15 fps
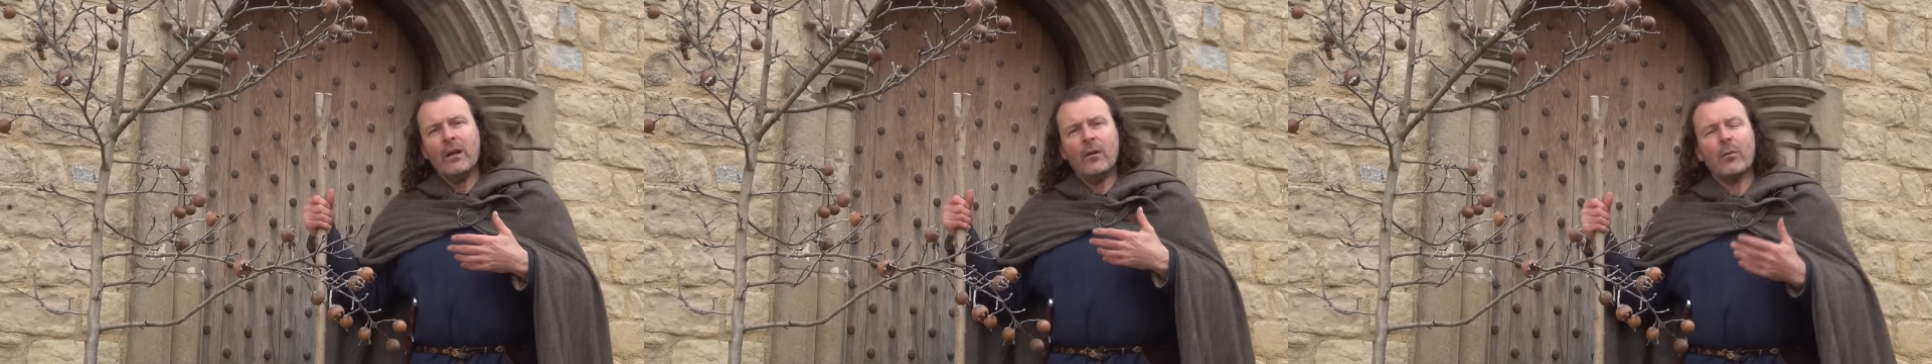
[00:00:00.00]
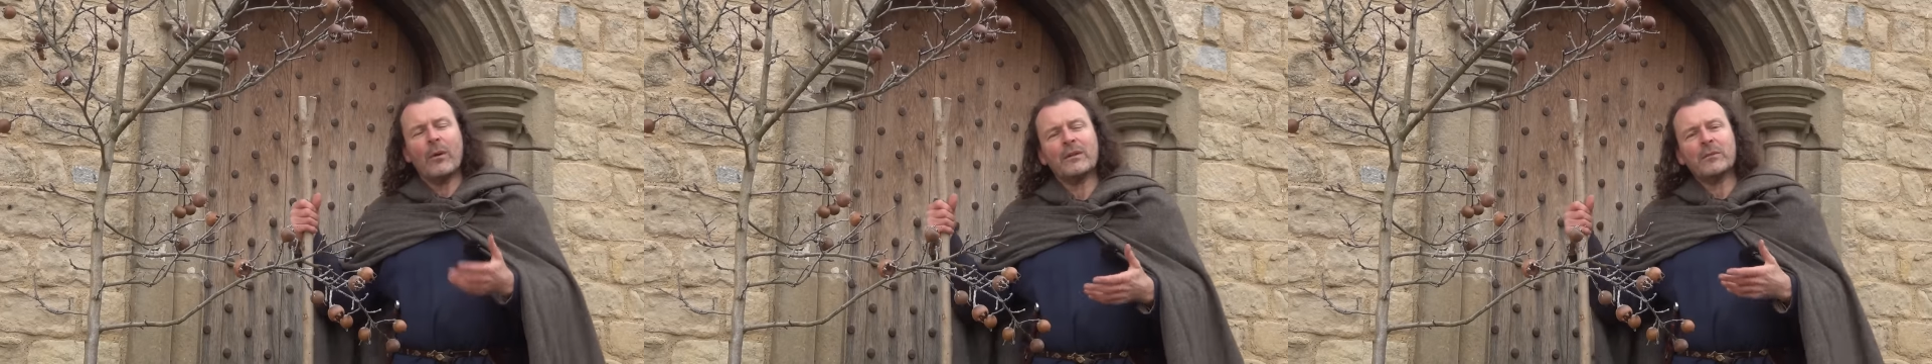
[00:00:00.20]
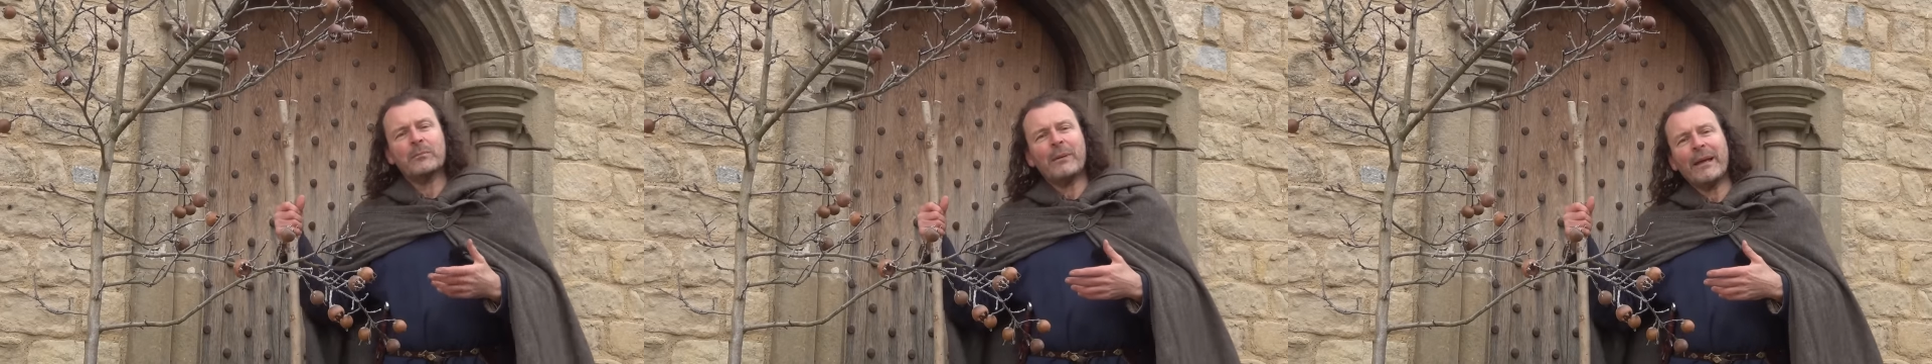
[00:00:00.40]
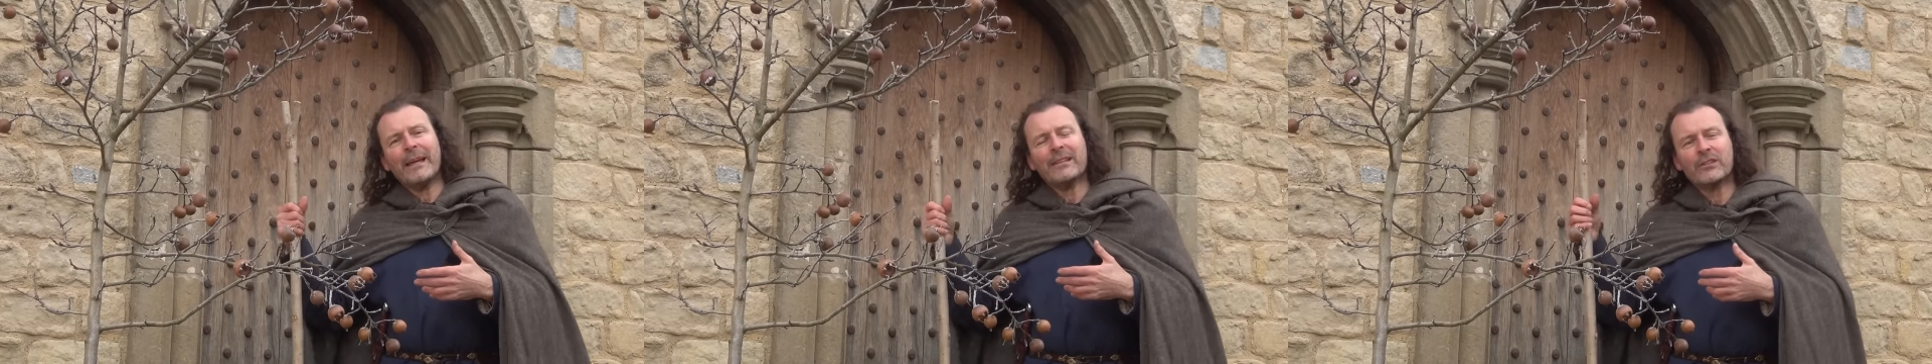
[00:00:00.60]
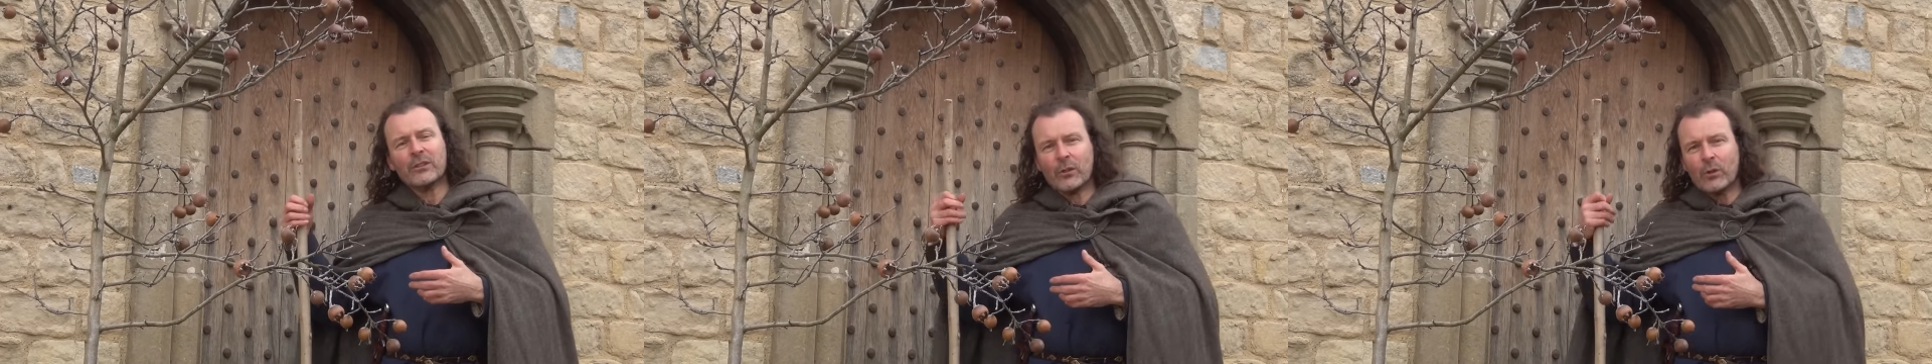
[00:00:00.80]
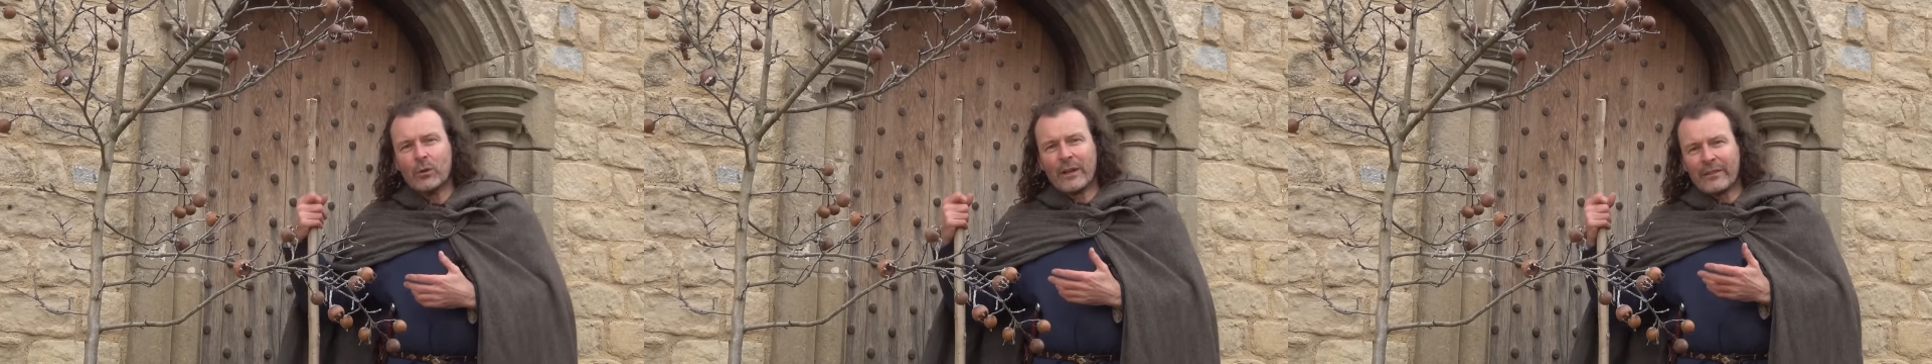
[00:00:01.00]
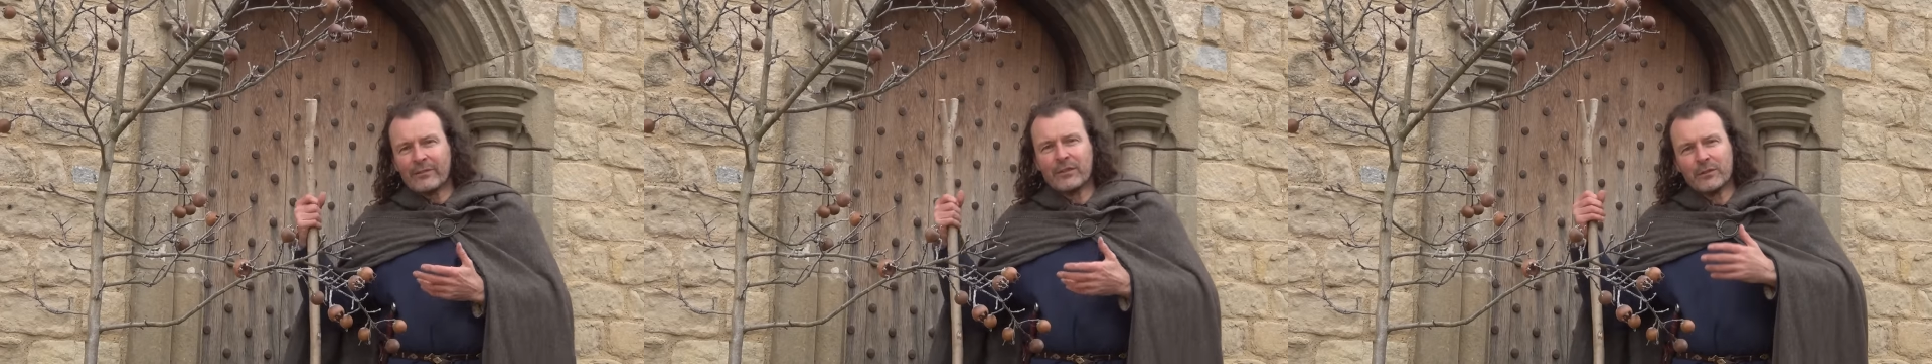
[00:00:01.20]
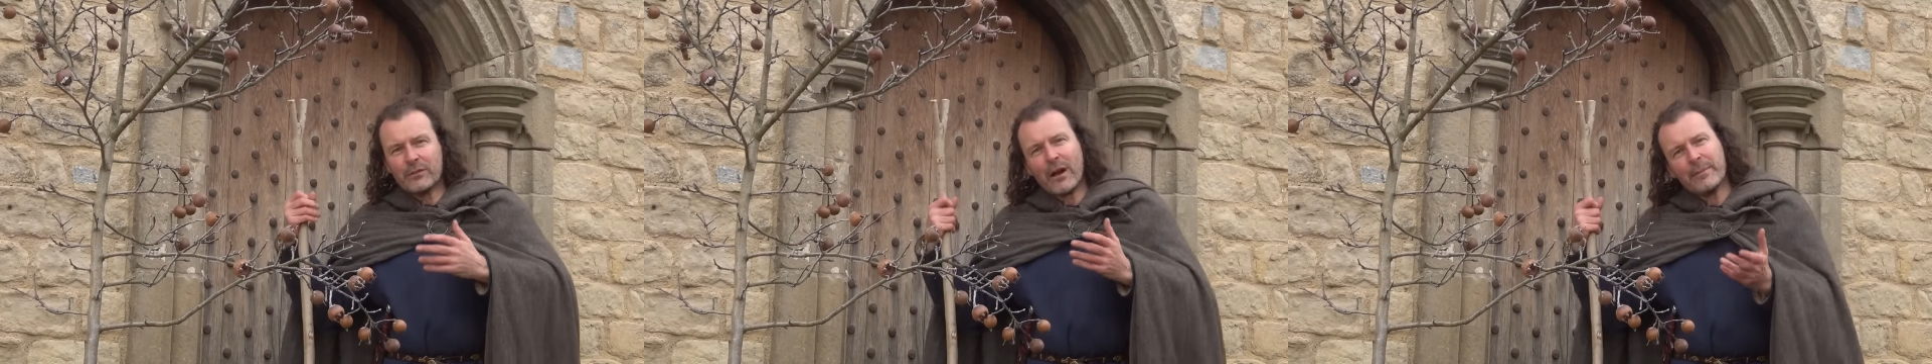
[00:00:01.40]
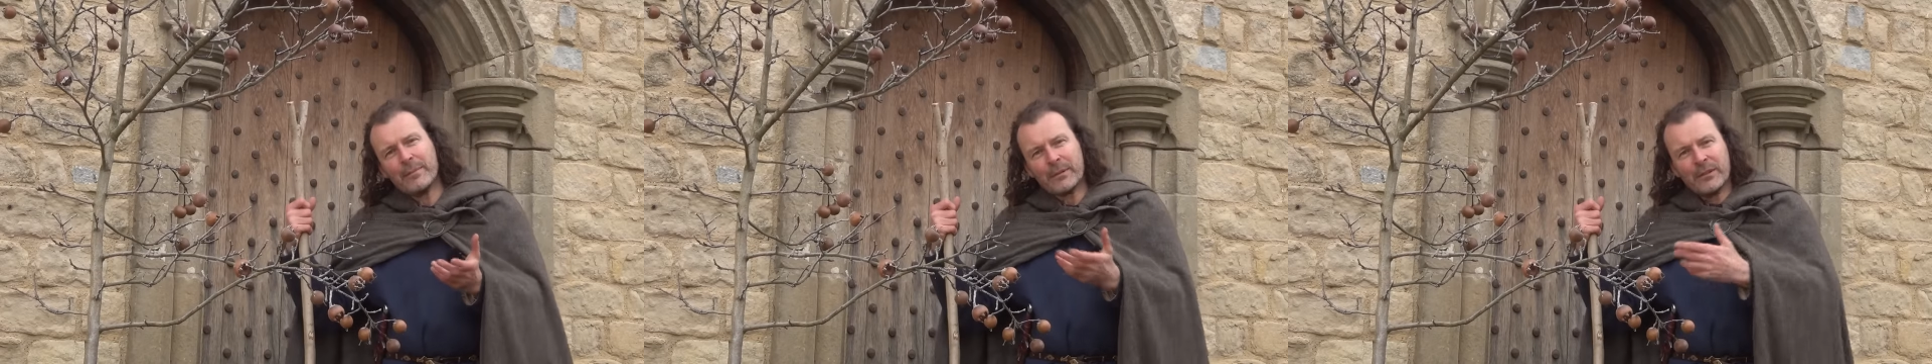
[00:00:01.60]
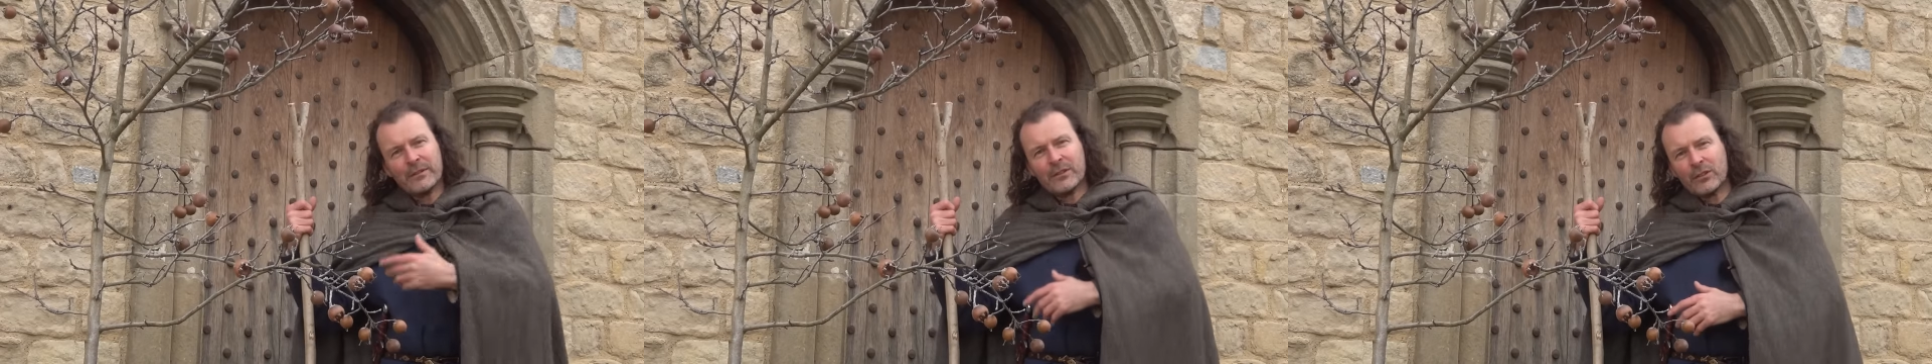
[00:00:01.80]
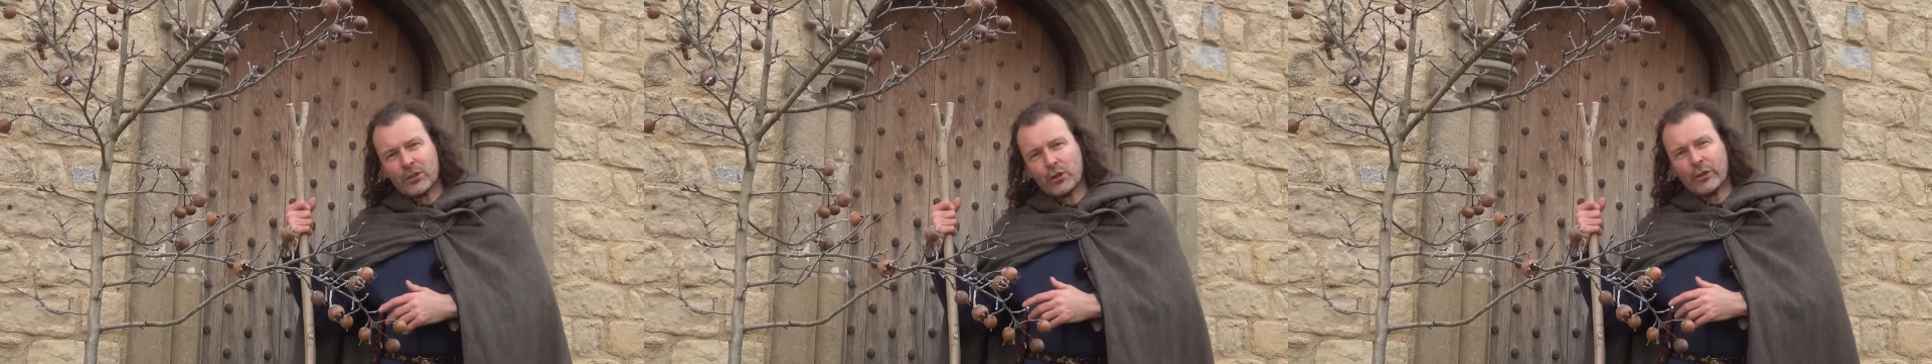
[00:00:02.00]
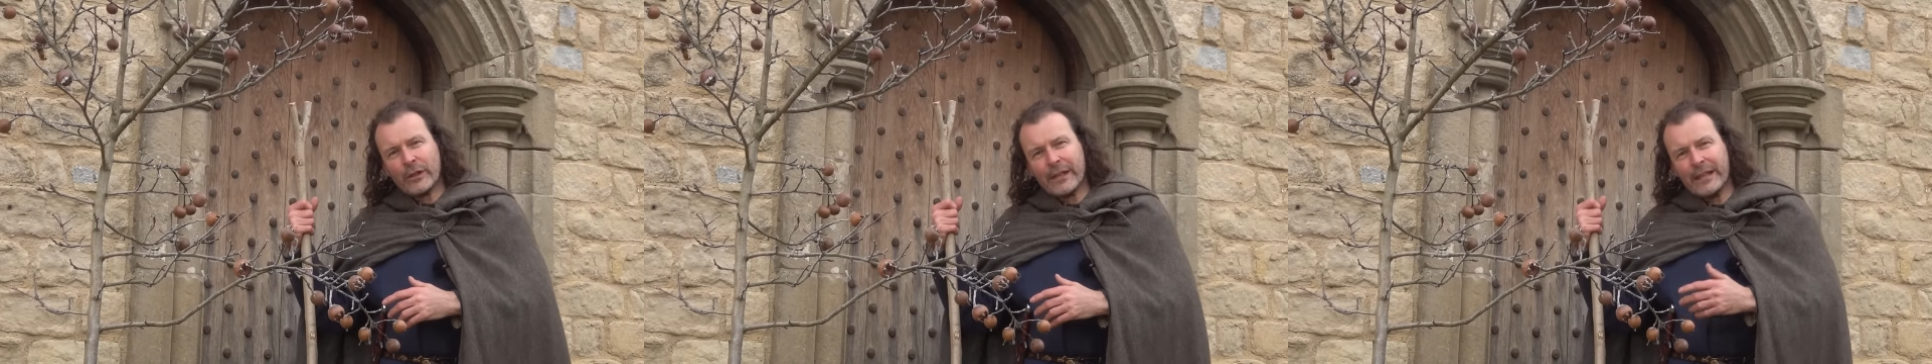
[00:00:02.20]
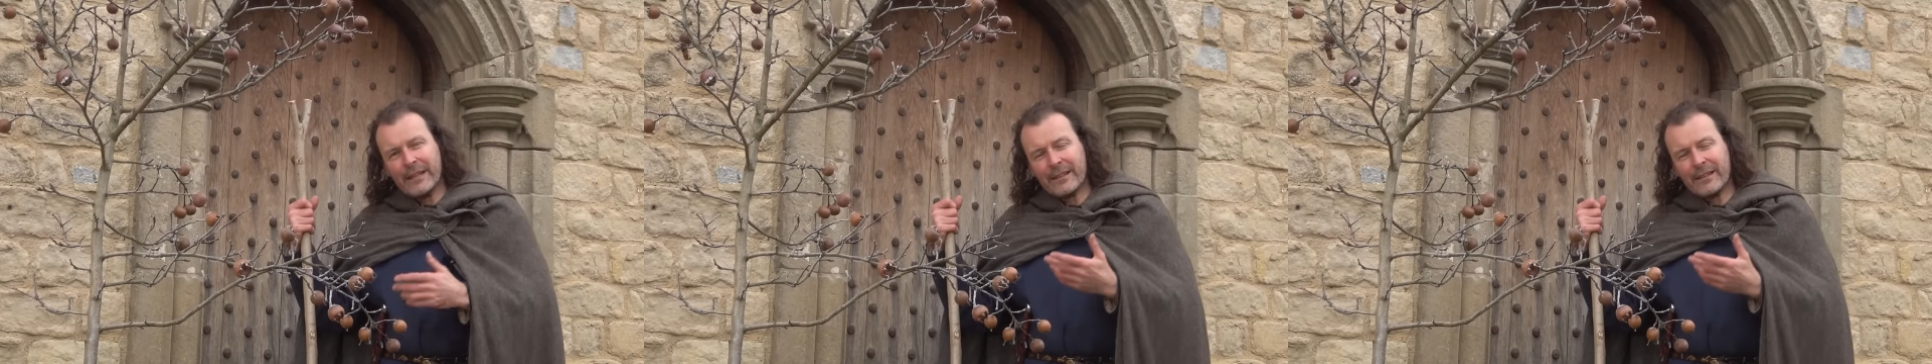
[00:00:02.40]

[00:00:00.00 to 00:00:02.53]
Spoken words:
Once picked or left to ripen on the tree,